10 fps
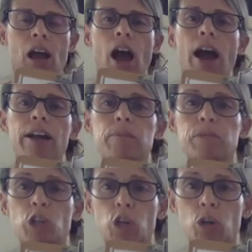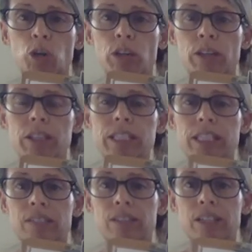I turned the
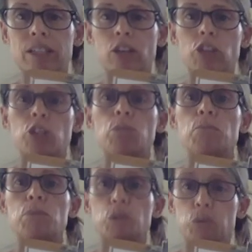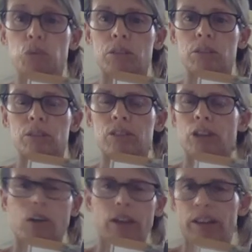TV onto mute.
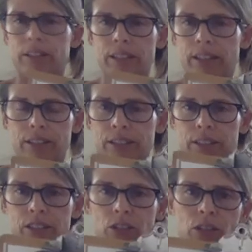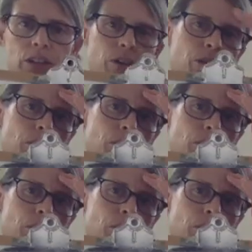Sorry, I didn't say that sentence earlier.